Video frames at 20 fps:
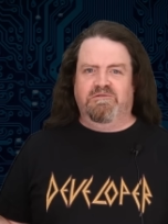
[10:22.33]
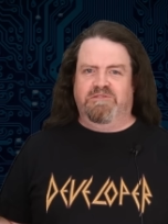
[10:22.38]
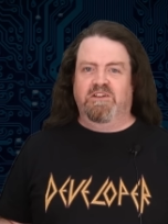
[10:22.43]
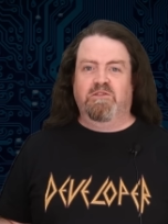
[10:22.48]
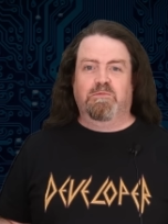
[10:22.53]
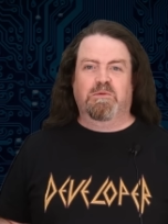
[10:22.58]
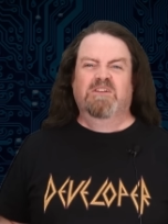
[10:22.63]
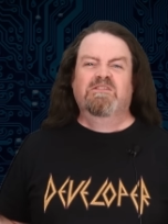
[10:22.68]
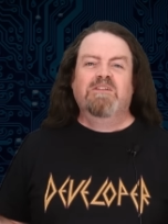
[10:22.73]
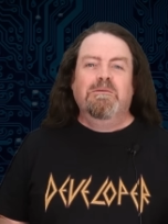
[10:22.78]

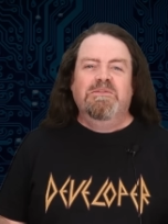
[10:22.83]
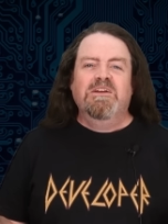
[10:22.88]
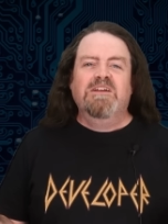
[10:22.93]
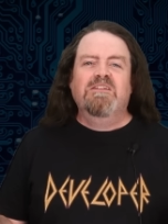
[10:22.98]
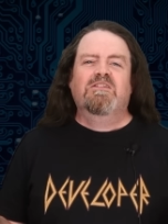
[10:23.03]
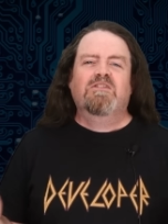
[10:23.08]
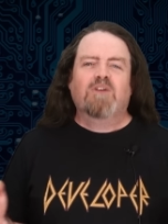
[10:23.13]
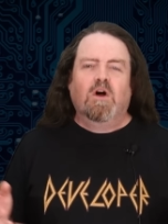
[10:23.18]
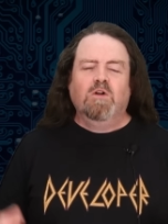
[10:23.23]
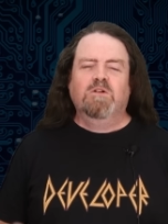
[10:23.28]
Facebook,
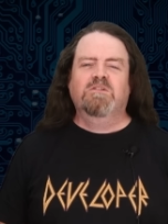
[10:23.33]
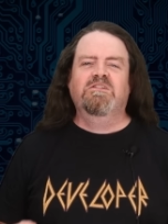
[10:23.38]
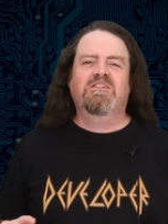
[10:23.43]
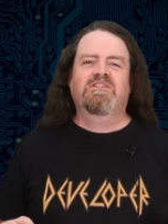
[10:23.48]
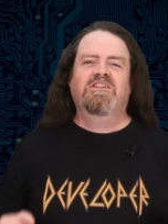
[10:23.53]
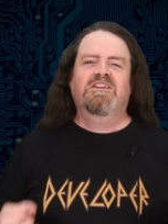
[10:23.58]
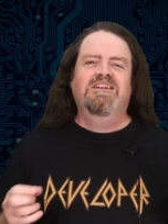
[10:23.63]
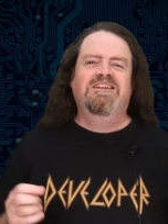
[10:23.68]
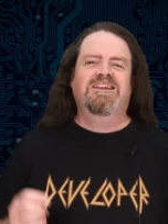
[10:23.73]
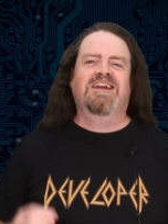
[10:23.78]
something that's older
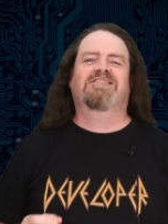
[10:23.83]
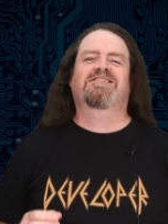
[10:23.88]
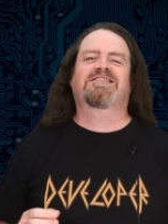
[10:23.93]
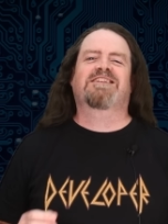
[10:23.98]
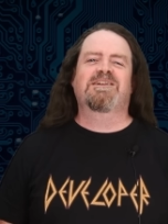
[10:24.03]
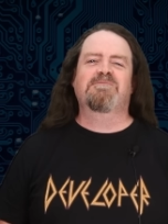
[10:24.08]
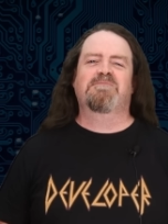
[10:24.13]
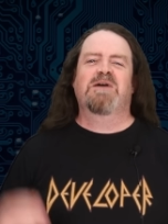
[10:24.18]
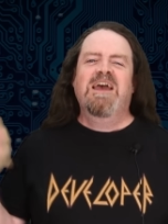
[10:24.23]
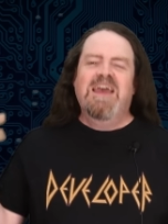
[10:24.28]
than
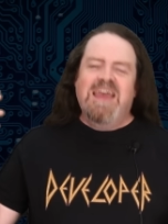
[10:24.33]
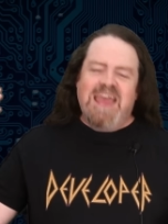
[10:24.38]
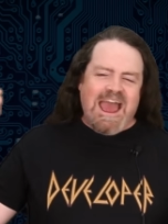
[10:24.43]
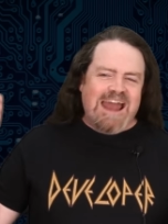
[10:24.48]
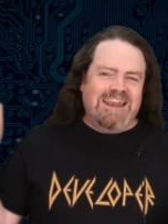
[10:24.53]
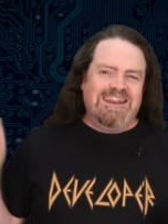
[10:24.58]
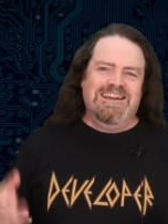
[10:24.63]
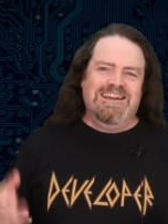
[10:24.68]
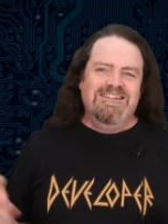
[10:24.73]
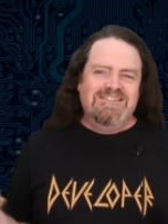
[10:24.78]
Netscape
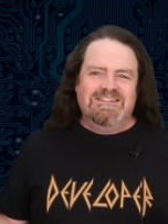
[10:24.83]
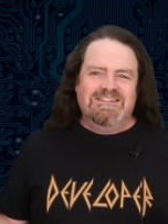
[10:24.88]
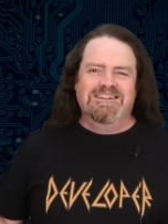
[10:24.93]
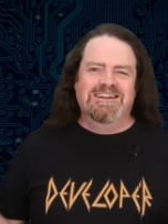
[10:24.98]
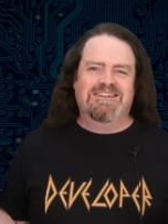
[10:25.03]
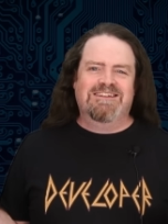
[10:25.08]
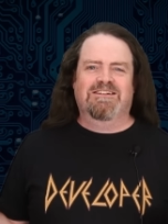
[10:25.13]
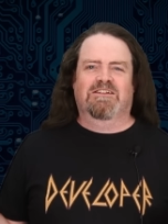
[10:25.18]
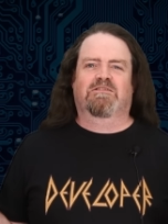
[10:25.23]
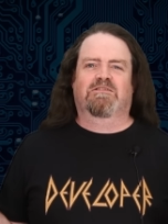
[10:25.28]
and
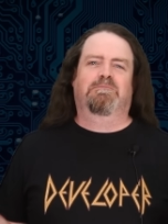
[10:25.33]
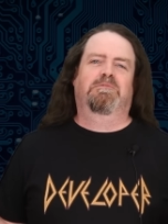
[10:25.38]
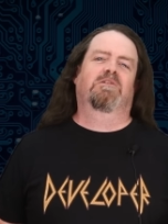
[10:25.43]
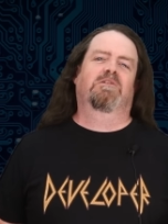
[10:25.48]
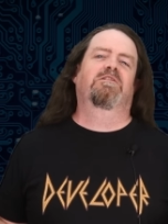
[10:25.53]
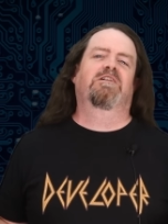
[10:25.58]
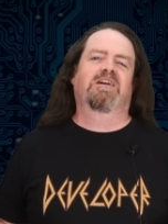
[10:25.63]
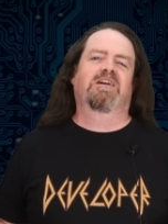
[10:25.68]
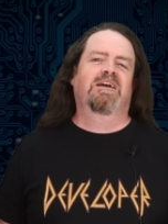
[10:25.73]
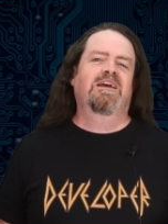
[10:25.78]
Internet
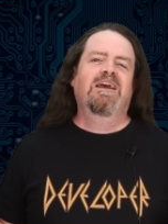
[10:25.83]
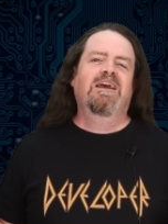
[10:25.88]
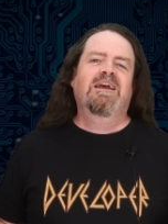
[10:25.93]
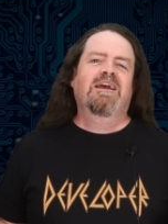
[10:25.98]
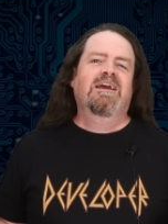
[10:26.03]
Explorer,